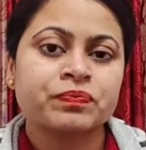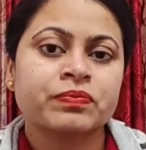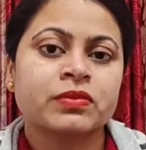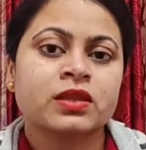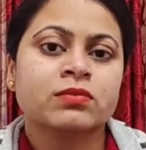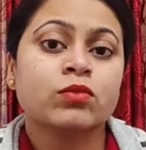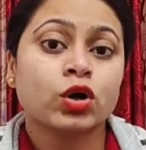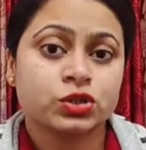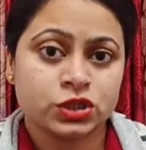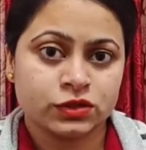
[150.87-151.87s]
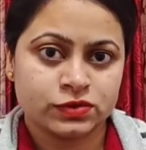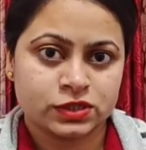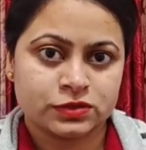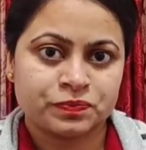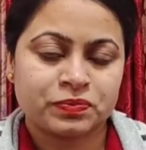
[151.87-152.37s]
motives,
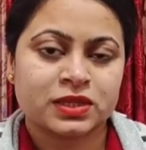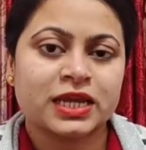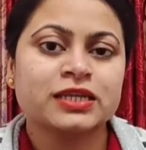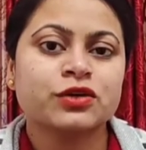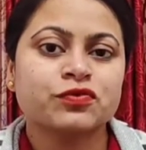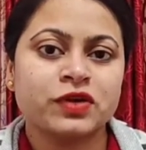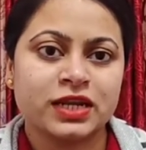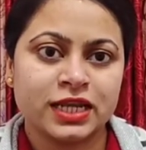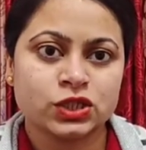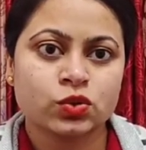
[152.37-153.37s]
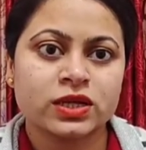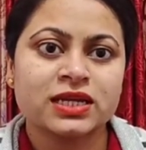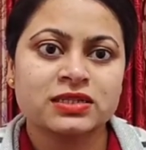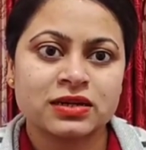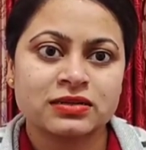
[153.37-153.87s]
inner feelings or
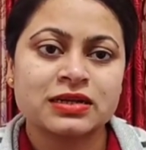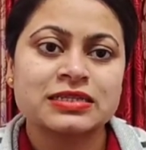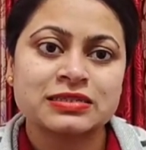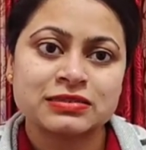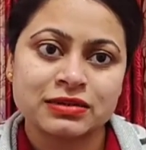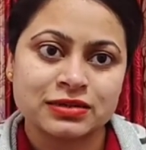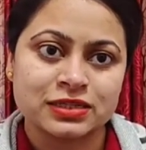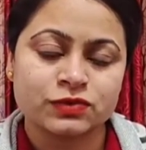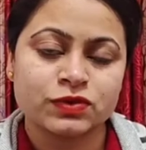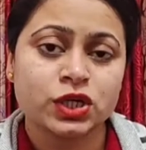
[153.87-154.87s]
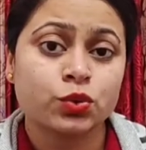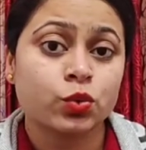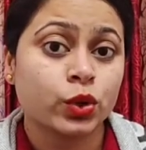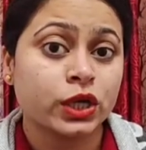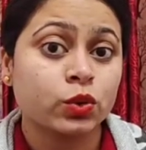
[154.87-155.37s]
internal struggles which are
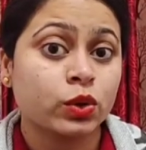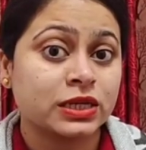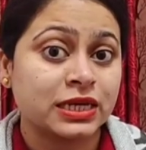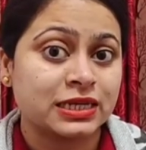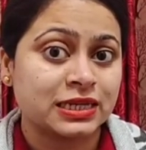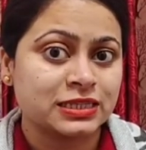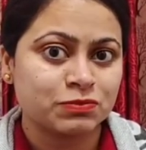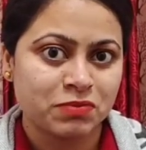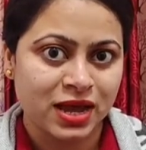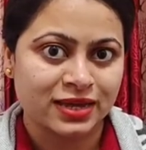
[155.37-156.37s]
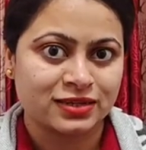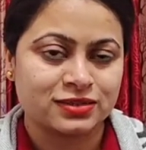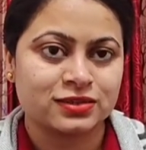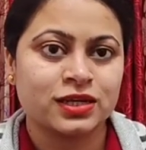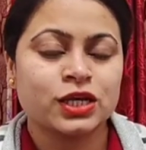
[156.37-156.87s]
going on in his mind.
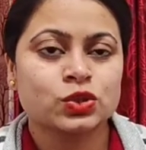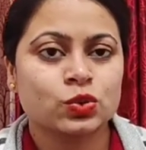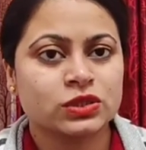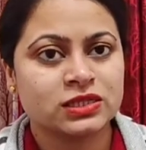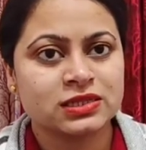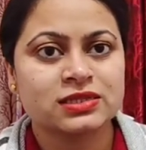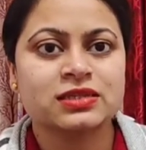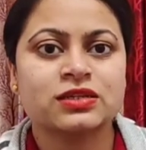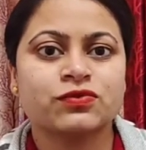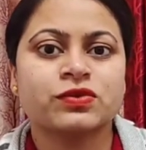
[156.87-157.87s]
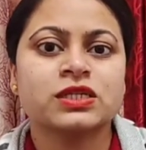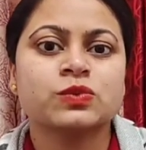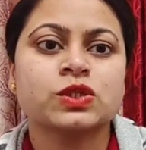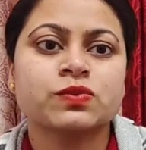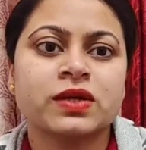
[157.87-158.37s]
So this is the difference
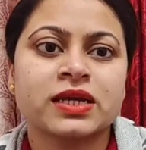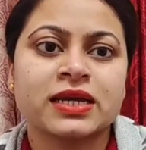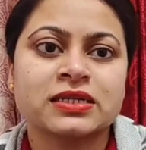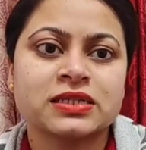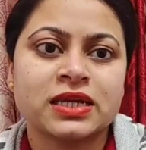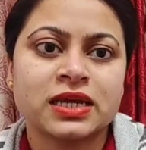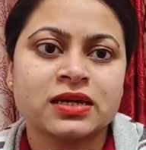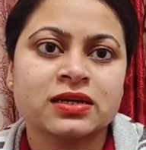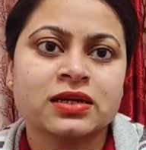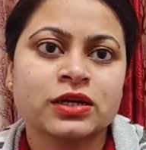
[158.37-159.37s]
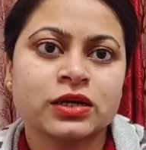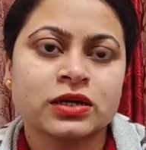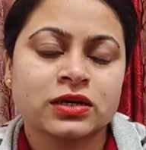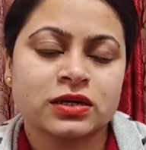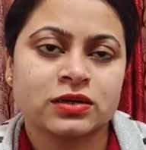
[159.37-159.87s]
which we can take
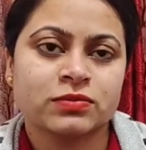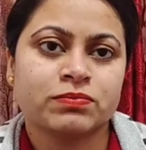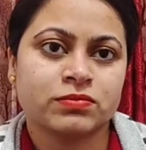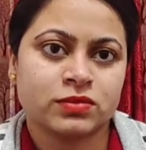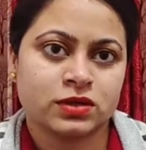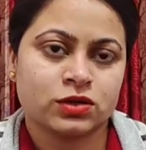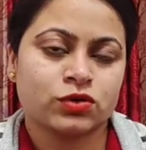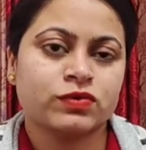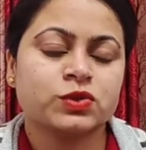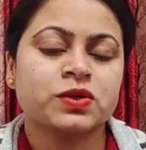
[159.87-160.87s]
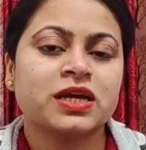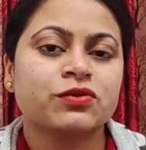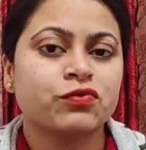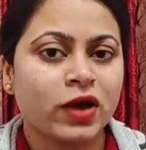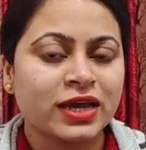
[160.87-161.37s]
or which we can
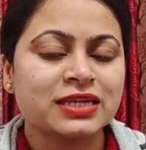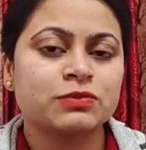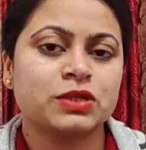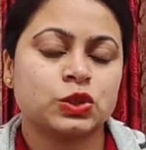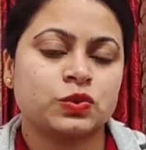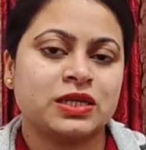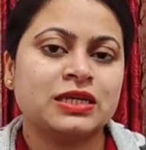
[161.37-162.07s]
find between